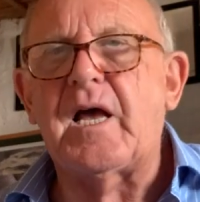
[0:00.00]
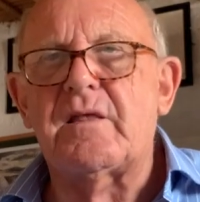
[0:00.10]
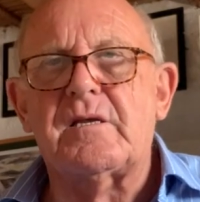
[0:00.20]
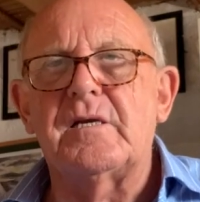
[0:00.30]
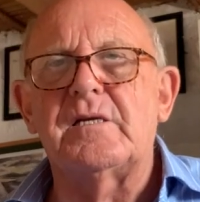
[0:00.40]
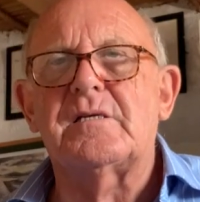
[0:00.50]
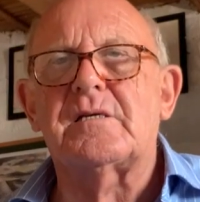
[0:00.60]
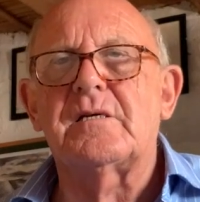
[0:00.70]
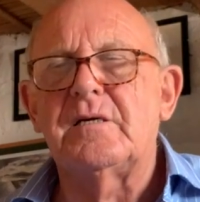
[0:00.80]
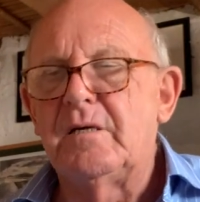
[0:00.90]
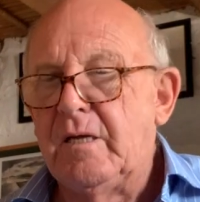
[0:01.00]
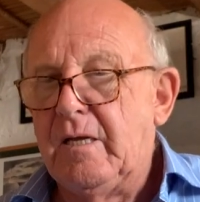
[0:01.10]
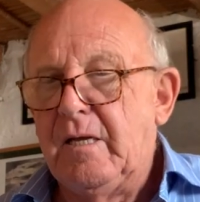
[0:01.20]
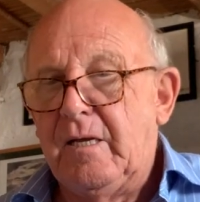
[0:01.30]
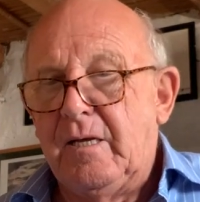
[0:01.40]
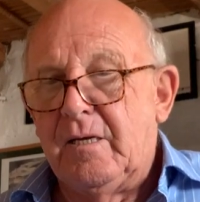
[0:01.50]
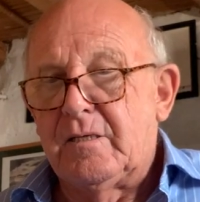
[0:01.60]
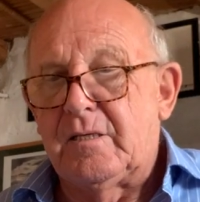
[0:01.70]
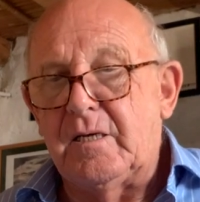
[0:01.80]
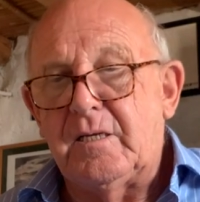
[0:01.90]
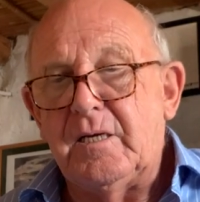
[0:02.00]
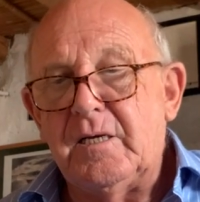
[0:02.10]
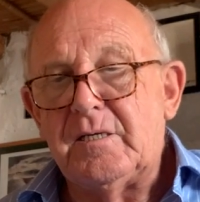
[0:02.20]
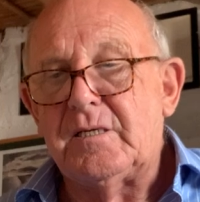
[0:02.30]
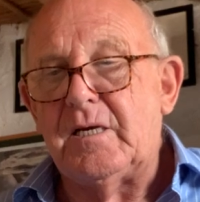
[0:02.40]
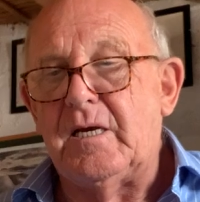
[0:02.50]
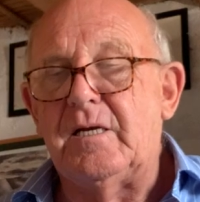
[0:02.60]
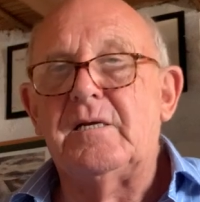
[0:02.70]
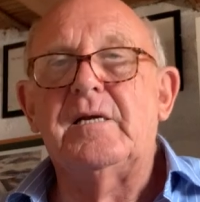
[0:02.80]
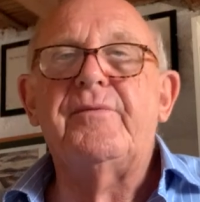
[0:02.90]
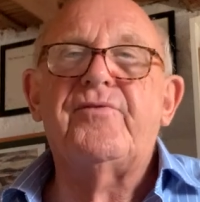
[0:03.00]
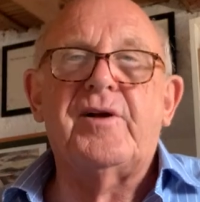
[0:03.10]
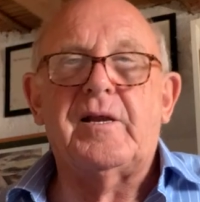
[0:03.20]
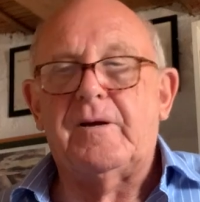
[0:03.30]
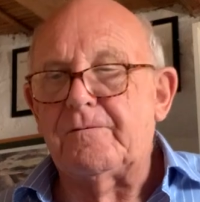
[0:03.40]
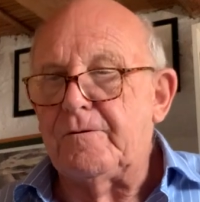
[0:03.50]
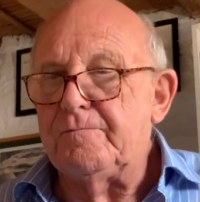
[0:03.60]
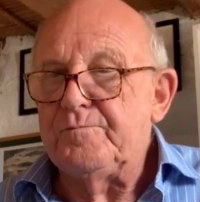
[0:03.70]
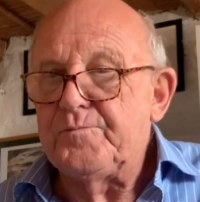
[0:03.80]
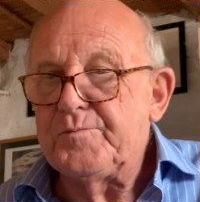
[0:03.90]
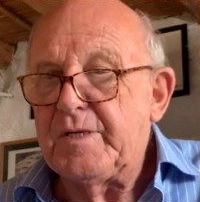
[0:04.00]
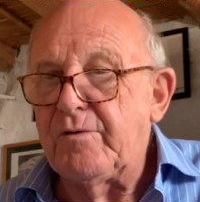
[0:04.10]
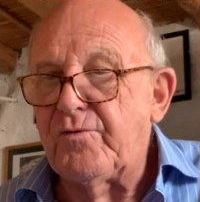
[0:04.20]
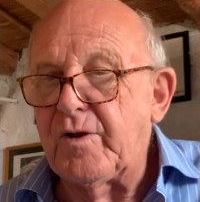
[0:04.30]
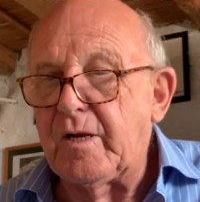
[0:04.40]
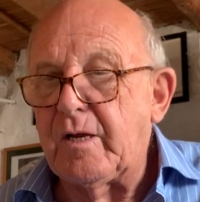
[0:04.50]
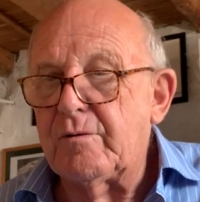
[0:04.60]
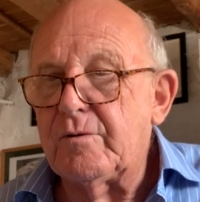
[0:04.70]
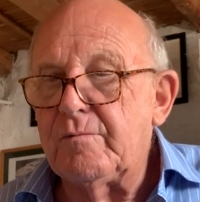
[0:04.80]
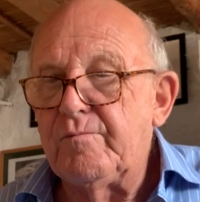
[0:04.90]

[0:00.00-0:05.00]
athletes did things, and he fell out. He fell out.